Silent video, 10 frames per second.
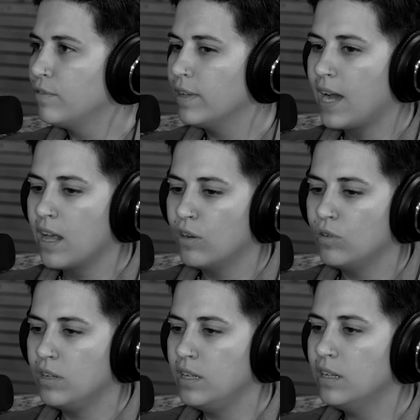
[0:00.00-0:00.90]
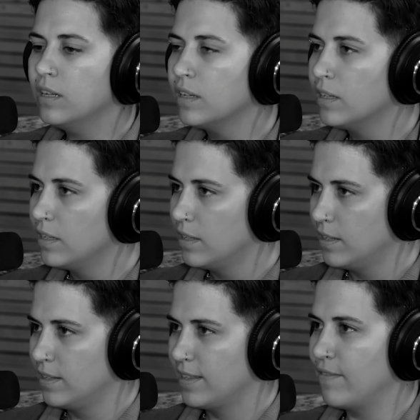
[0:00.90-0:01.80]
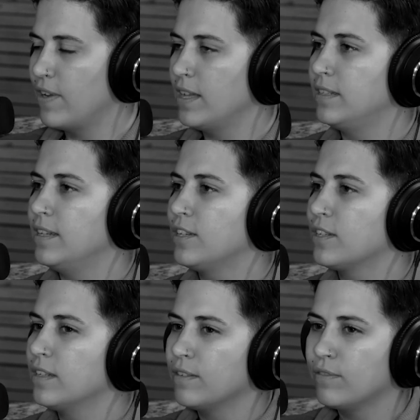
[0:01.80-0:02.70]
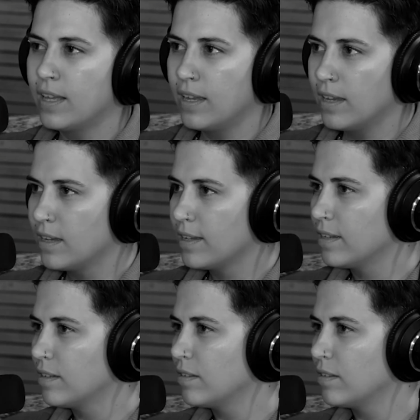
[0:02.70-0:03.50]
Like I don't need that validation of like